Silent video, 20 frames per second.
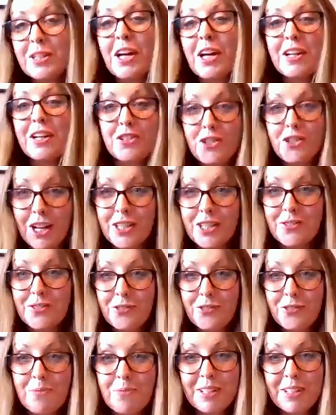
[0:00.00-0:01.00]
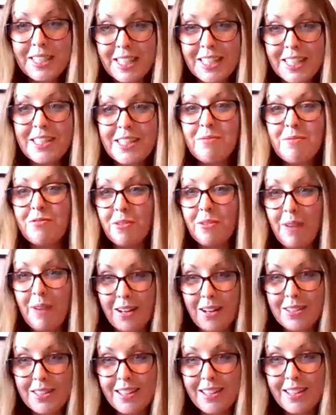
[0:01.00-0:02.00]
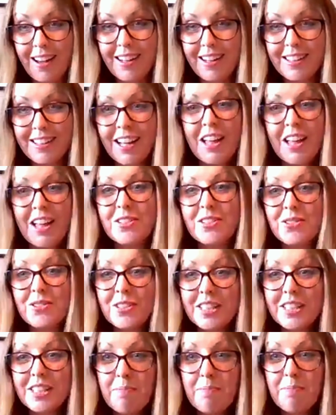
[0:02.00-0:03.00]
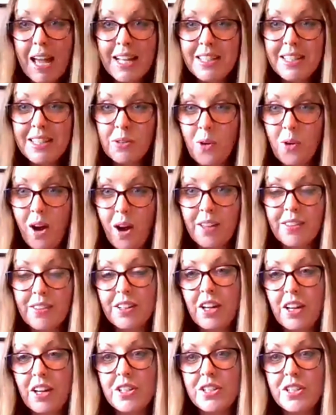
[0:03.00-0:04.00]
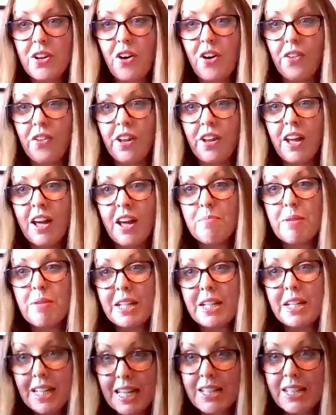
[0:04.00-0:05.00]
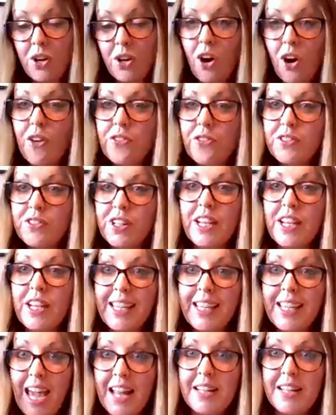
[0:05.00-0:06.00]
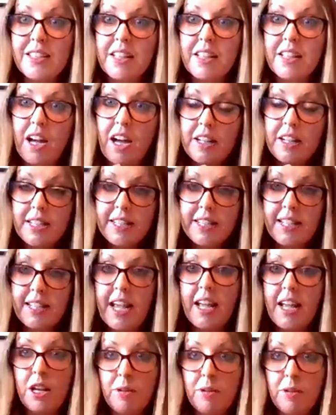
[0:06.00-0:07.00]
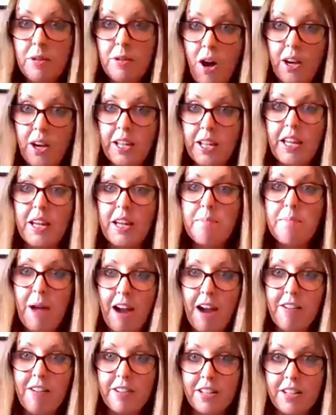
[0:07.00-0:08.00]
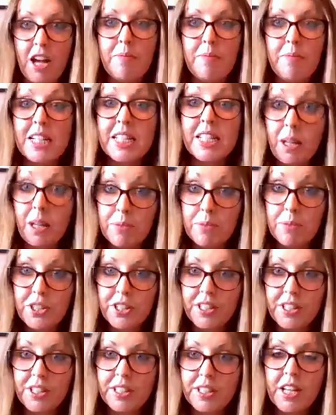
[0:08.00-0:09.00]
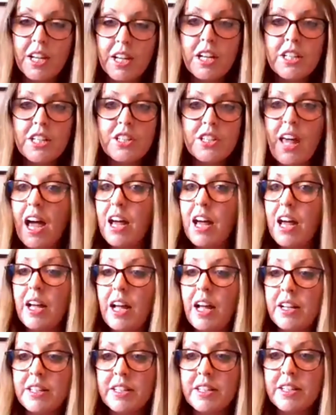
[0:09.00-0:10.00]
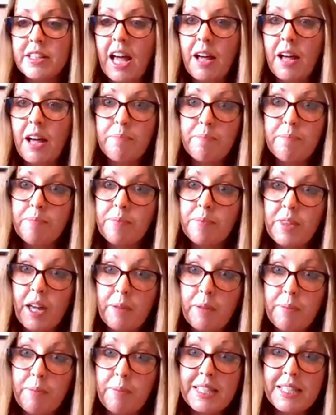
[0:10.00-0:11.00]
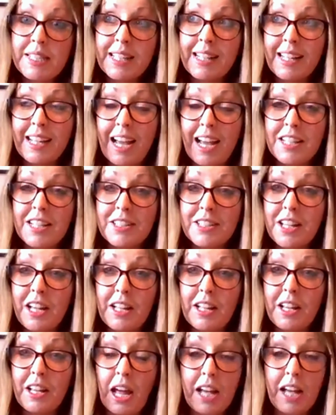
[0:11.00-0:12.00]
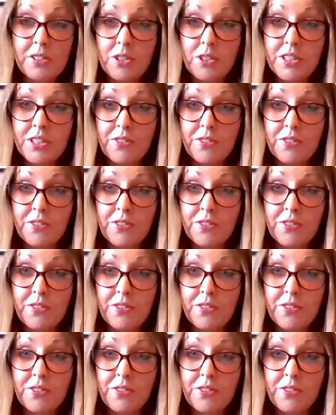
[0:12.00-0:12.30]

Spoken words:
of transform the system from outside? There's all this amazing work that goes on, but it is often against the kind of state and market paradigm assumptions. So that basically has lots of